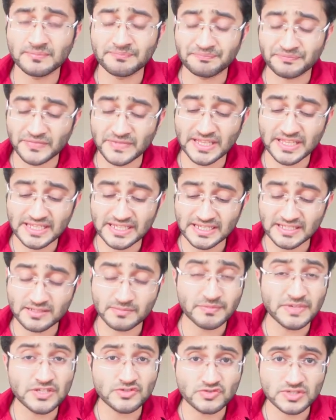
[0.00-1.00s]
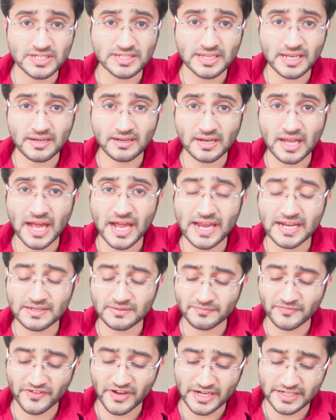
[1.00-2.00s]
they binge eat at
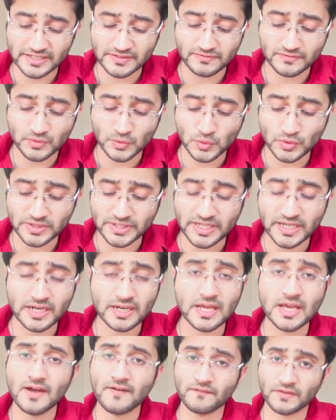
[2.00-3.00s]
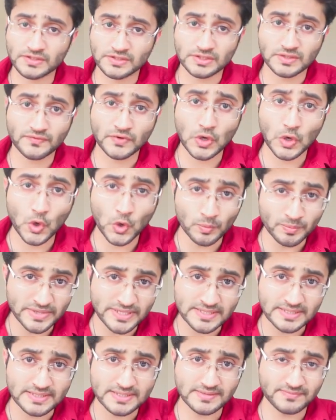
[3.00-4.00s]
night, fatty food, they're first of all
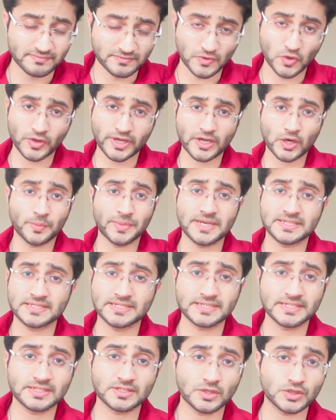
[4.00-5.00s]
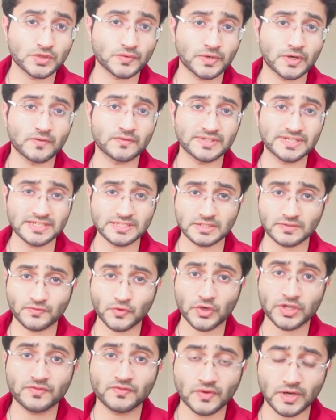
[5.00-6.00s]
obese. Okay, obesity is also one of the
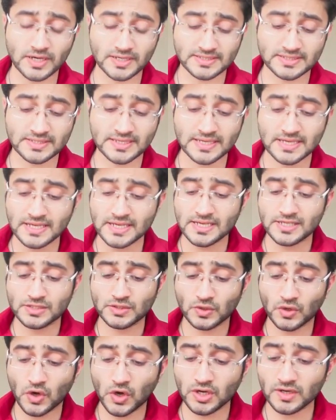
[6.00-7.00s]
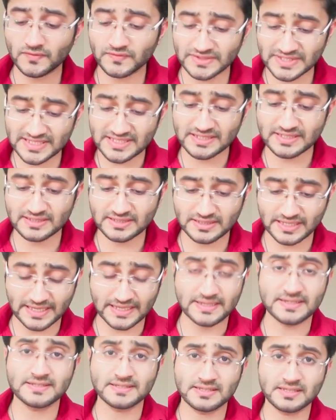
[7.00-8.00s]
reasons for reflux. So all of these
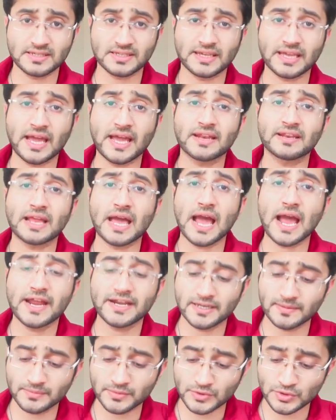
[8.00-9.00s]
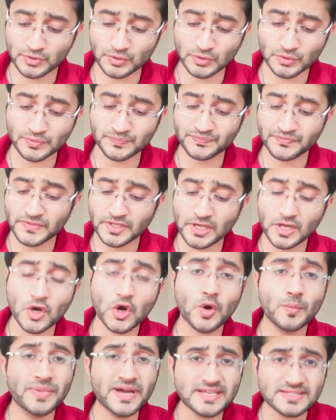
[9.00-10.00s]
things can add up to
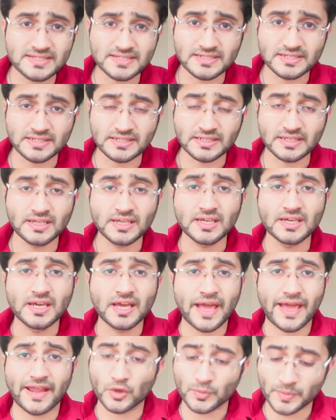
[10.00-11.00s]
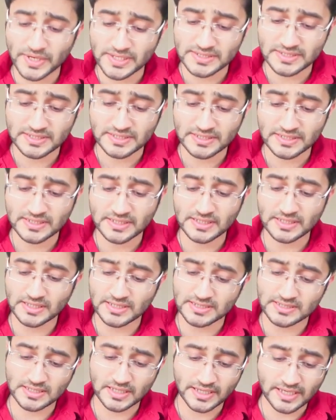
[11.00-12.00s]
obesity, and
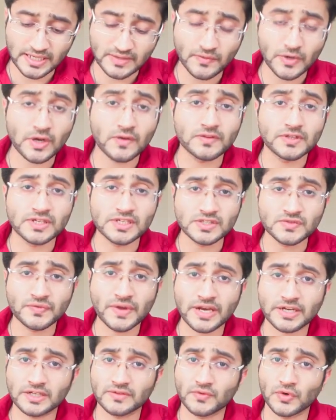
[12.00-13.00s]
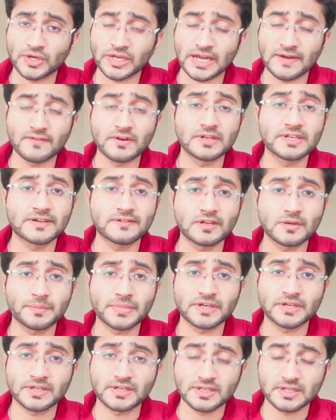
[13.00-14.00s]
obesity is again one of the risk factors for
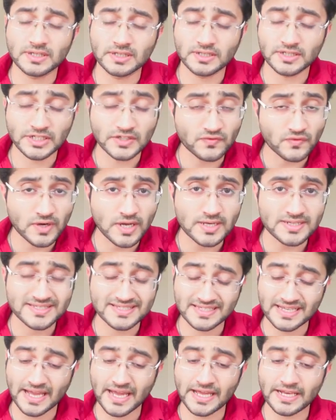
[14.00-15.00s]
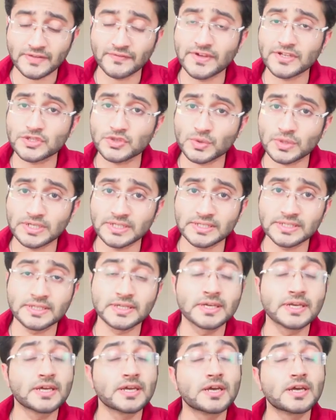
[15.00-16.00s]
developing reflux and
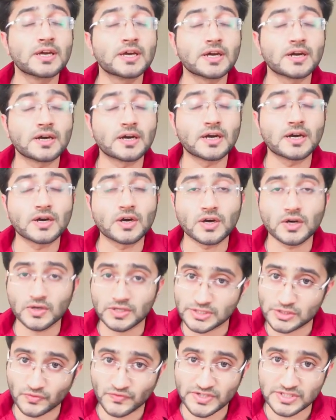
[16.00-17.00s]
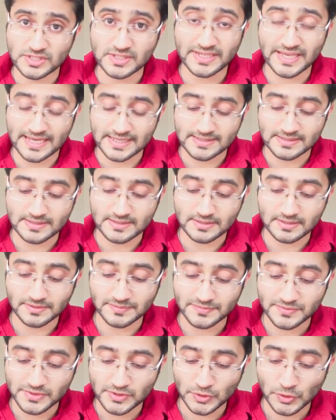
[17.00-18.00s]
eventually esophageal
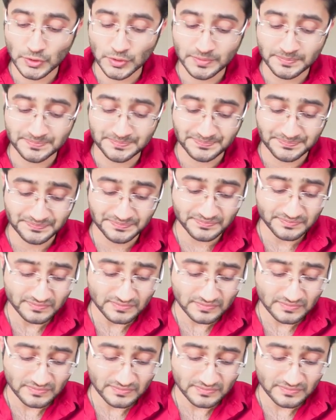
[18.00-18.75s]
cancer. So